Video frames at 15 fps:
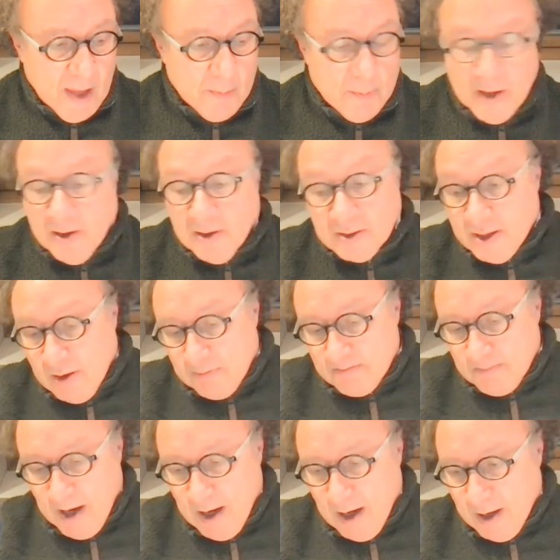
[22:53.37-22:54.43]
because
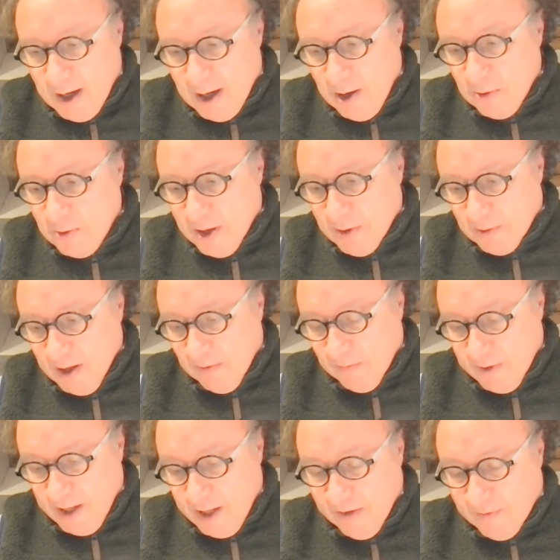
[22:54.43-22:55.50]
a holy grail for
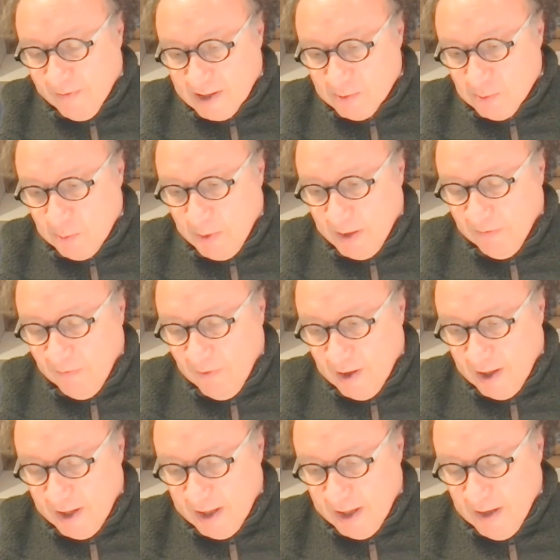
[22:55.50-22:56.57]
any of us would be to
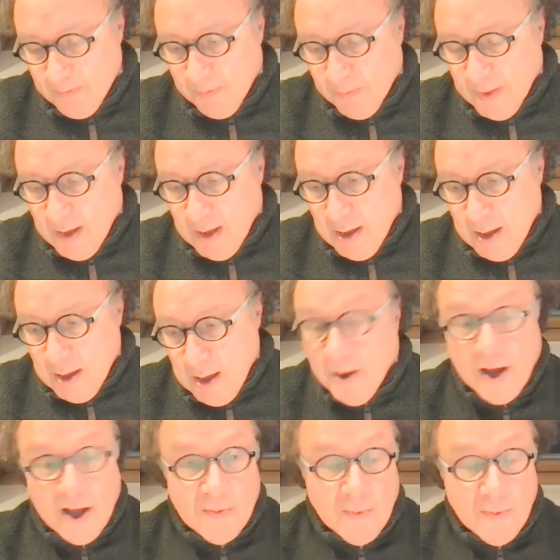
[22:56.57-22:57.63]
find
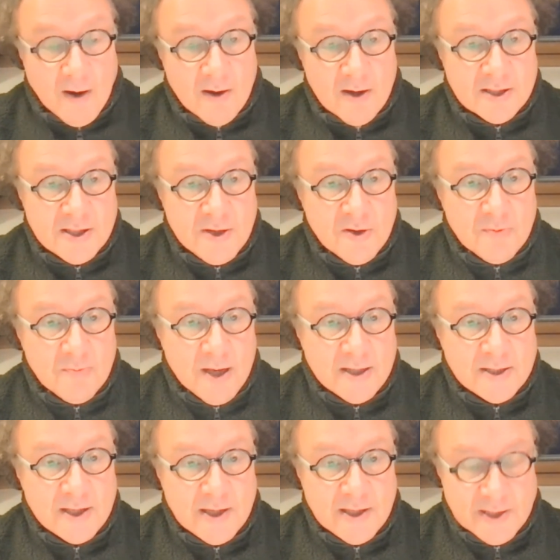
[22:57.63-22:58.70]
biomarkers that you could
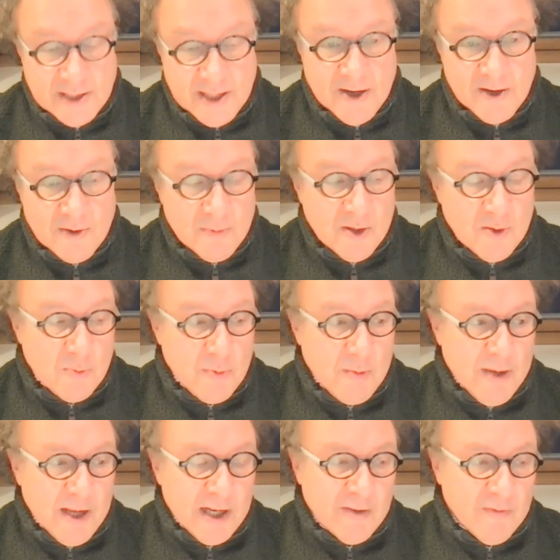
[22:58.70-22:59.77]
measure in serum that would be
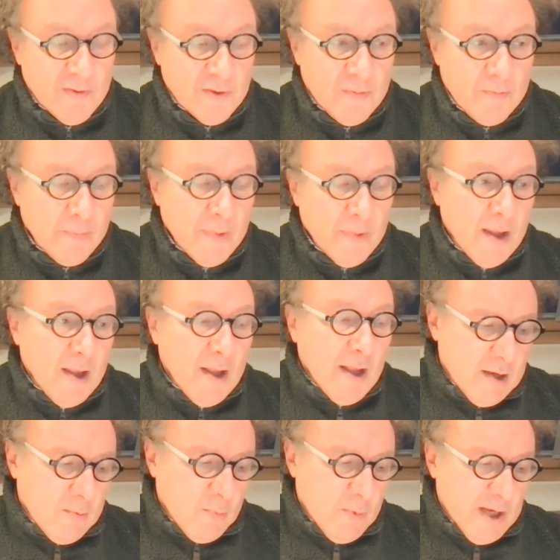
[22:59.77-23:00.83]
meaningful.
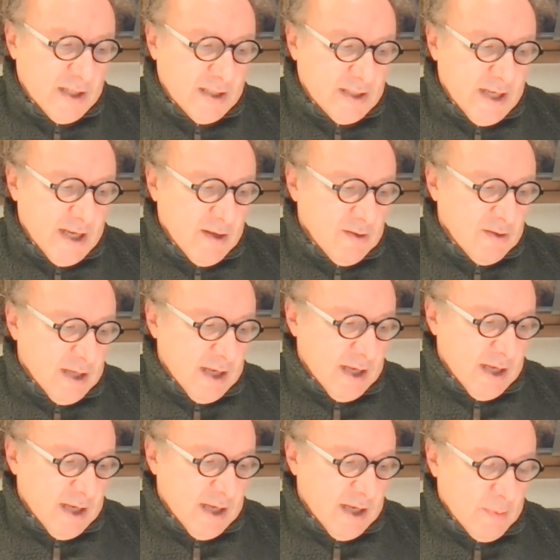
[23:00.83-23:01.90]
We singled
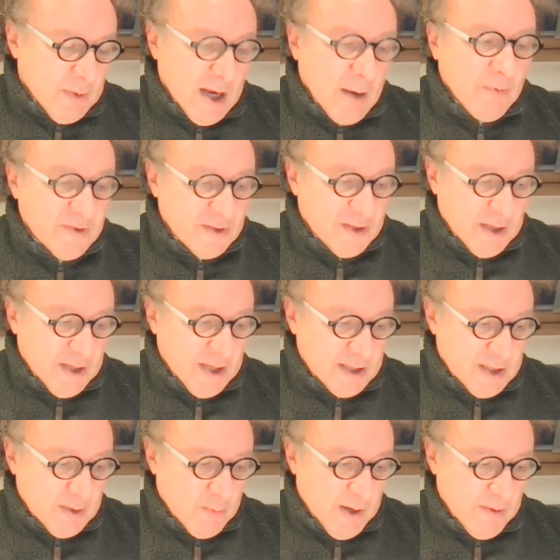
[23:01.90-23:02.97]
out a couple of studies
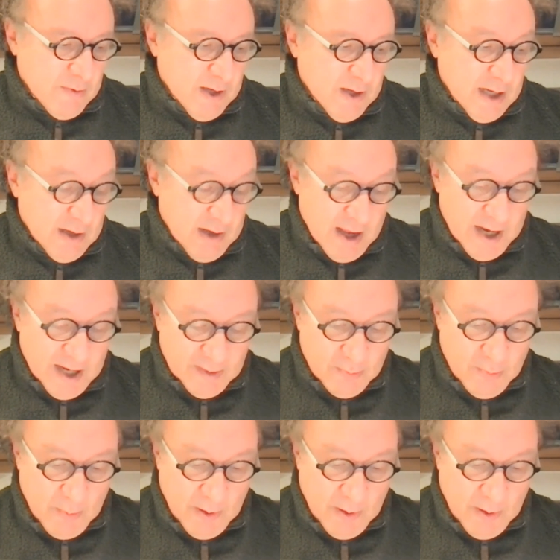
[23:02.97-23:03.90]
that we really liked when